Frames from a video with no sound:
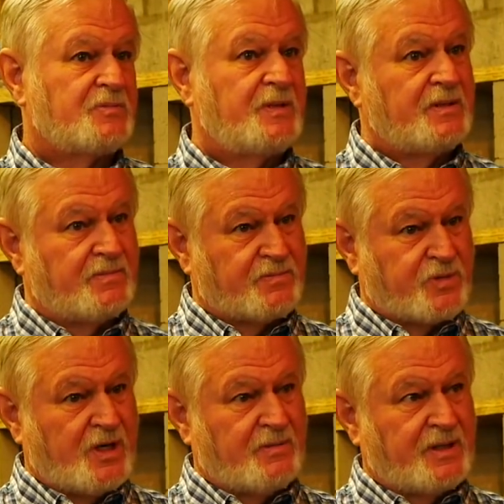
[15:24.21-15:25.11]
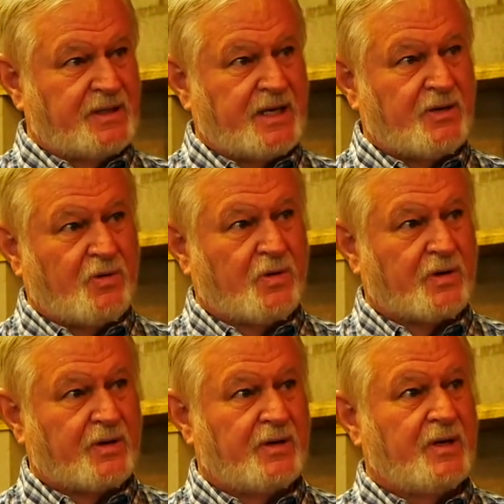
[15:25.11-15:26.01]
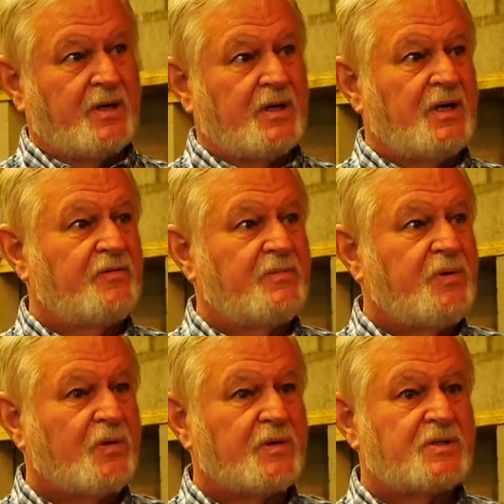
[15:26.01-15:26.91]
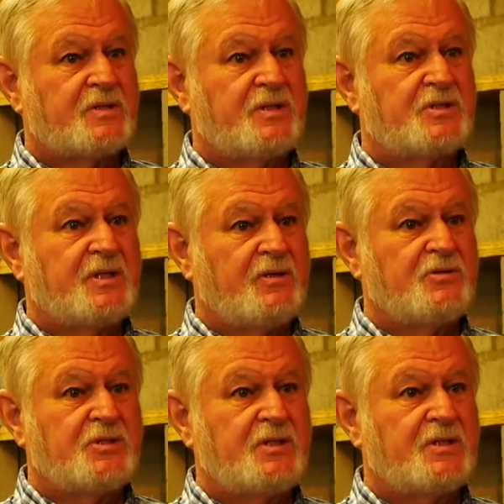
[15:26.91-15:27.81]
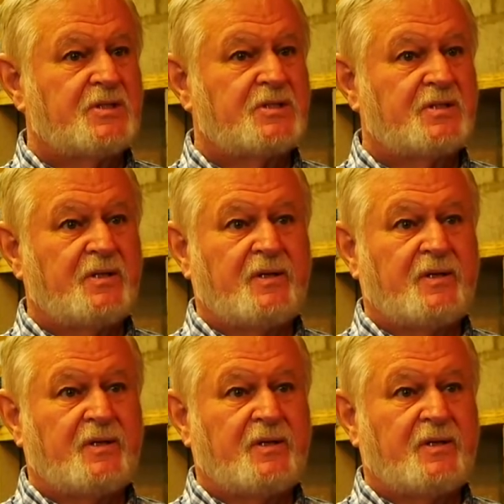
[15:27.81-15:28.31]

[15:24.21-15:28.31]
But probably in that order of importance, because energy is,